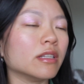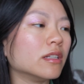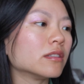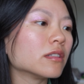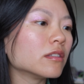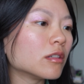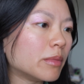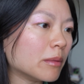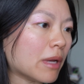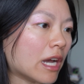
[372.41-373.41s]
It is a little
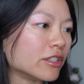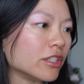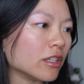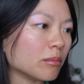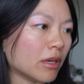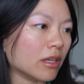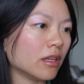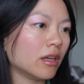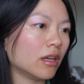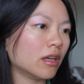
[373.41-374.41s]
bit patchier, but
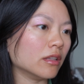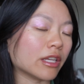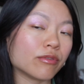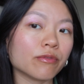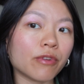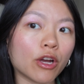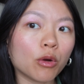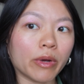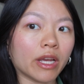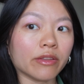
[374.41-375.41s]
like from far
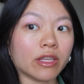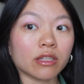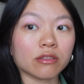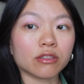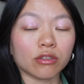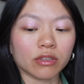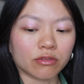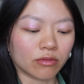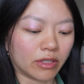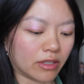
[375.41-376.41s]
away, I think it still
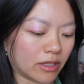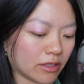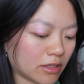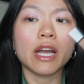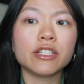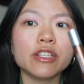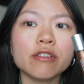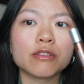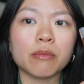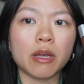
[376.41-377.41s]
looks really nice. I did
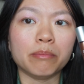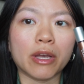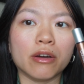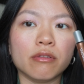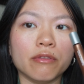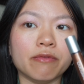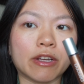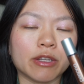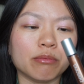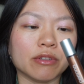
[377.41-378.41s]
use Belle
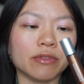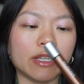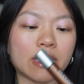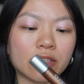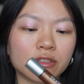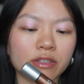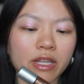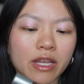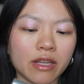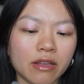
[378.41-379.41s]
very briefly
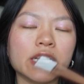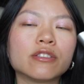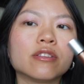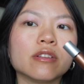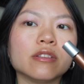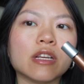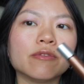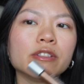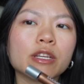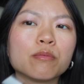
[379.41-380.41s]
yesterday. It's
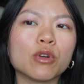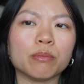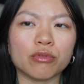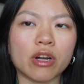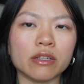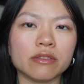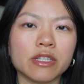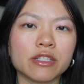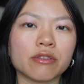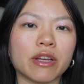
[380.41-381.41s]
definitely like more
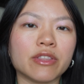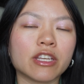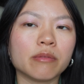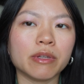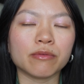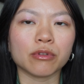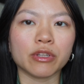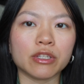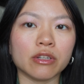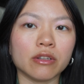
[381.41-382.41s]
bronzy, so I think it'd be really
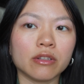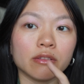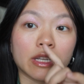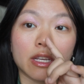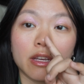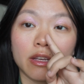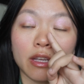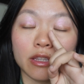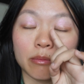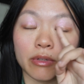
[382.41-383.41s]
good like
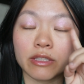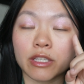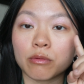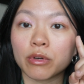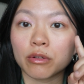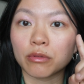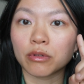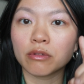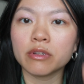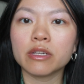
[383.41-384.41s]
in the place like where
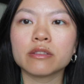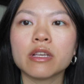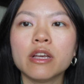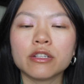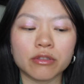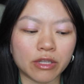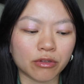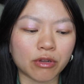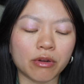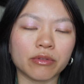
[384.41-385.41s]
Oro is. So
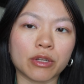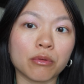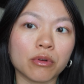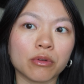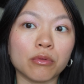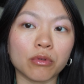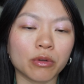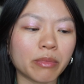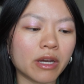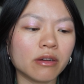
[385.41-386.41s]
either going with like Oro or
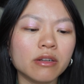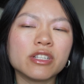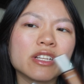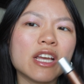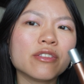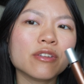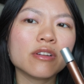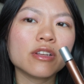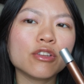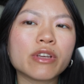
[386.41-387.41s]
Belle.
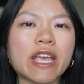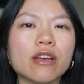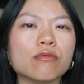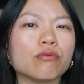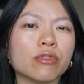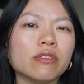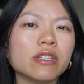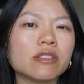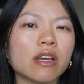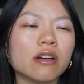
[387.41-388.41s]
Together, you can't
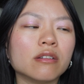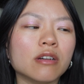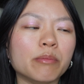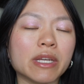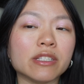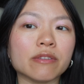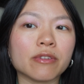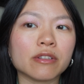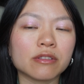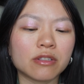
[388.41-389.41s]
really tell a big
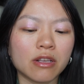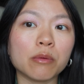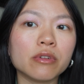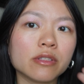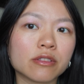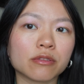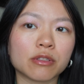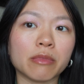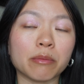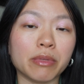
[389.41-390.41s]
difference. I will insert
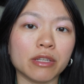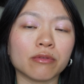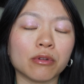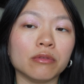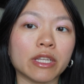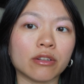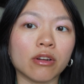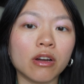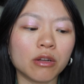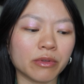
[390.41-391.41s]
some like B-roll later
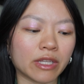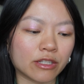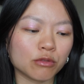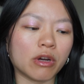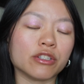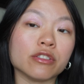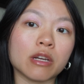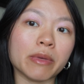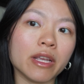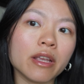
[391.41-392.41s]
on with like swatches
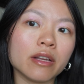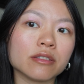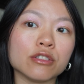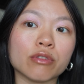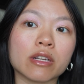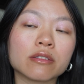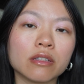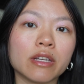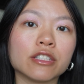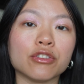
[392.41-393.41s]
on my hands in direct
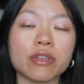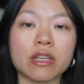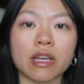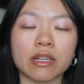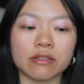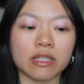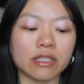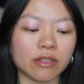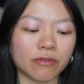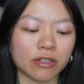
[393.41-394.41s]
sunlight so you can kind of see the
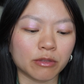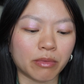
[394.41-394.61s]
difference.